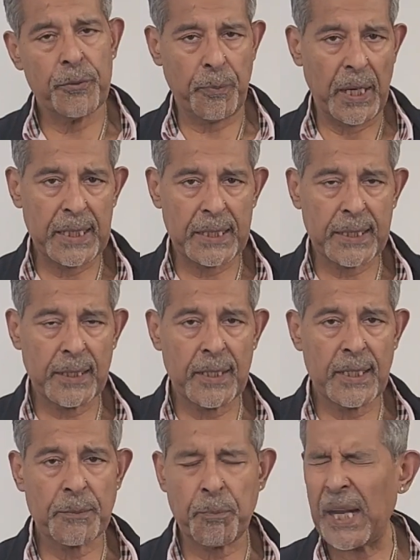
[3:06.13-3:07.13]
on
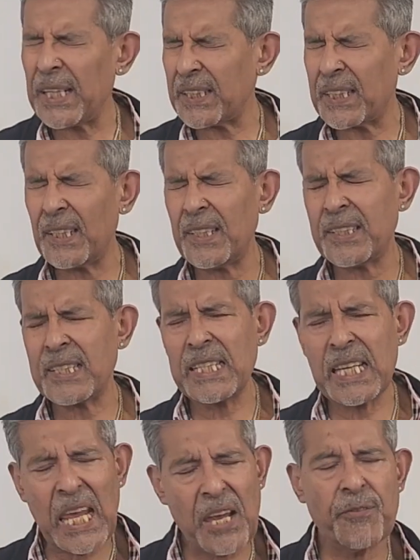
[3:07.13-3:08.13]
painkillers. Painkillers
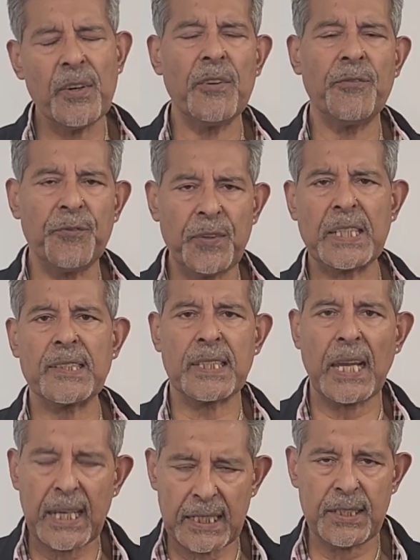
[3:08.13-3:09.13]
never fix
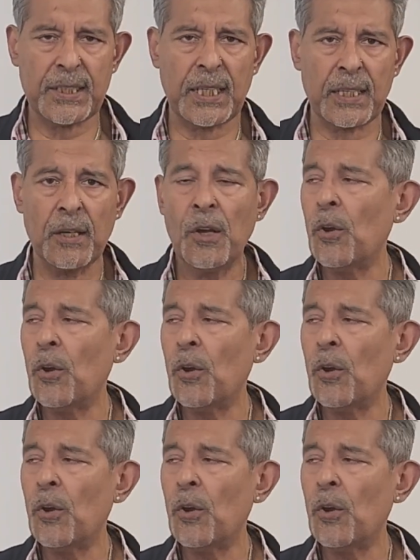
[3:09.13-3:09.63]
anything.